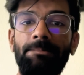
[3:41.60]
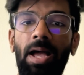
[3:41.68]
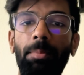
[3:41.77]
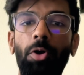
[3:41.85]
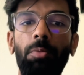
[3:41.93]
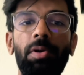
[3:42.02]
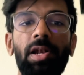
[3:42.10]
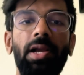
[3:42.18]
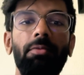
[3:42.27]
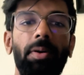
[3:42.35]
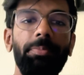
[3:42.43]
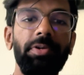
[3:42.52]
I'm not building
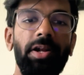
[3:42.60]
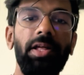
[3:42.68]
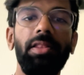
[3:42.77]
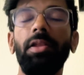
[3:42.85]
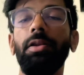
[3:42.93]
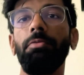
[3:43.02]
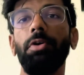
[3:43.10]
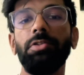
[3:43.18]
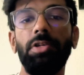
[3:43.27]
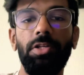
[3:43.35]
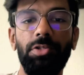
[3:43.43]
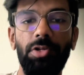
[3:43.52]
a website and then
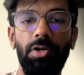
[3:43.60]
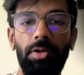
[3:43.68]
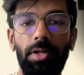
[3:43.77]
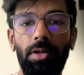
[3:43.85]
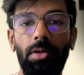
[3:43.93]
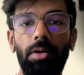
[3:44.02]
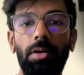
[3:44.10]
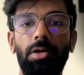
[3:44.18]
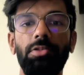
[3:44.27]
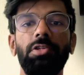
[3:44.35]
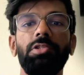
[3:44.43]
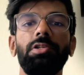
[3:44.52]
reverse engineering a
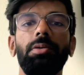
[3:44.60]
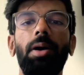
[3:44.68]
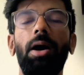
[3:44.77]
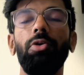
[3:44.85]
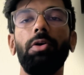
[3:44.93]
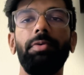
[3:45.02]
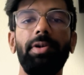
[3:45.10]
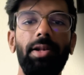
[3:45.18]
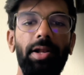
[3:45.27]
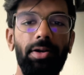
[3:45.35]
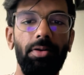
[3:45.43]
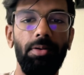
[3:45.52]
system out of it
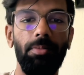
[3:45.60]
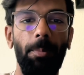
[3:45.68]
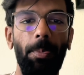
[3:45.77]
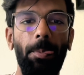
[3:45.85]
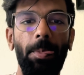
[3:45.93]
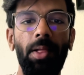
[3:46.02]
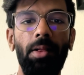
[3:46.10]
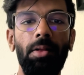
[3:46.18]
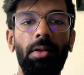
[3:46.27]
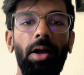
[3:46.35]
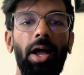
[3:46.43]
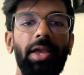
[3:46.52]
later.
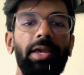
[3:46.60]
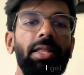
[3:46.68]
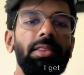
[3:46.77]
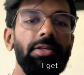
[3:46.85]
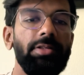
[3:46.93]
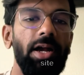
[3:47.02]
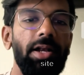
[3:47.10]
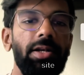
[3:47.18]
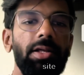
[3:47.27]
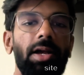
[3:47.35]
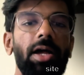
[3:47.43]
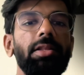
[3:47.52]
I get the
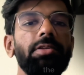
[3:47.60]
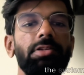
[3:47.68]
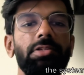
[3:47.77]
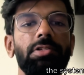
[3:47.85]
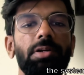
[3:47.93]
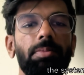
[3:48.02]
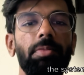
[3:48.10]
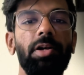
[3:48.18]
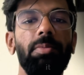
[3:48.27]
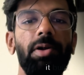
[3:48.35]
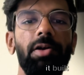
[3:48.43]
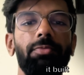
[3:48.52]
site and the system
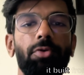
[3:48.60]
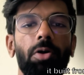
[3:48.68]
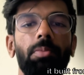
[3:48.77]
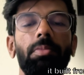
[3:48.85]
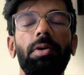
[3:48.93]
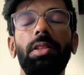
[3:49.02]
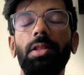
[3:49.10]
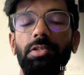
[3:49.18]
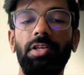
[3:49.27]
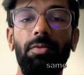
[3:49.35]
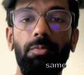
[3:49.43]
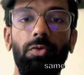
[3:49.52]
it built from in the
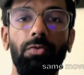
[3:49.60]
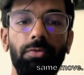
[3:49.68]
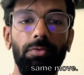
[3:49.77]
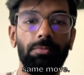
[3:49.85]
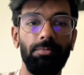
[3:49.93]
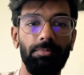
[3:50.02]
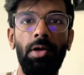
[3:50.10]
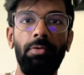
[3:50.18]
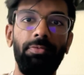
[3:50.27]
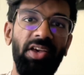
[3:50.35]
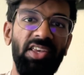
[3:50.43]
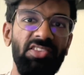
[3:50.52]
same move. Phase